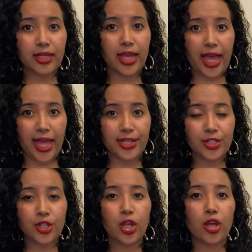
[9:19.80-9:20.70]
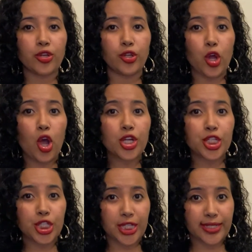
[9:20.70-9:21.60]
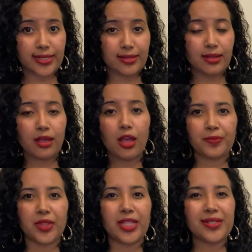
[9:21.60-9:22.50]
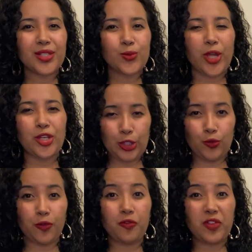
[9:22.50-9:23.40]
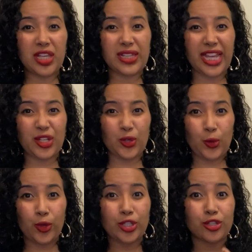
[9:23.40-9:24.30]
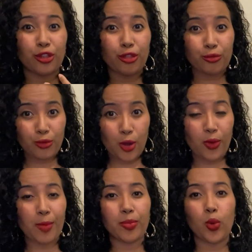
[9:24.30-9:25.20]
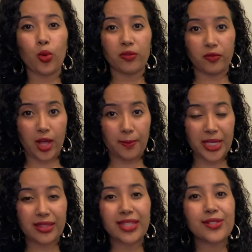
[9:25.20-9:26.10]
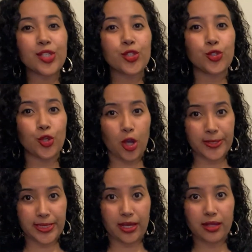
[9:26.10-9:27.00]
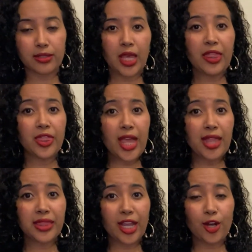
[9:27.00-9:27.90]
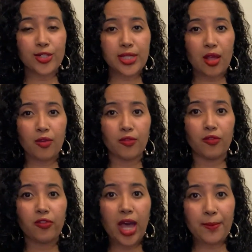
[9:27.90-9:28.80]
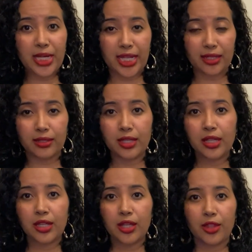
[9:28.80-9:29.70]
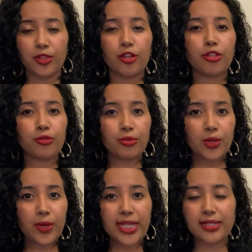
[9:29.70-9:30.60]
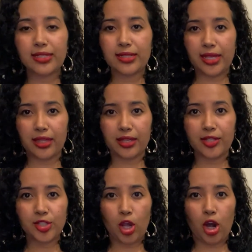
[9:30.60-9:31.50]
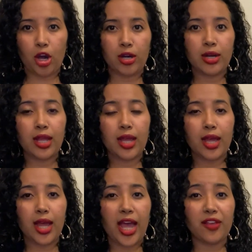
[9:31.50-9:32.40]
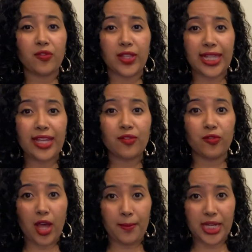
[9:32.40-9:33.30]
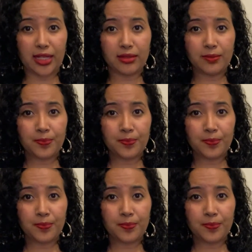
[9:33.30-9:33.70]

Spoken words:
and nauseous. This is when you feel like you're going to throw up or vomit. This is nausea. Then there's vomiting. The three ways to say this are, I feel like vomiting,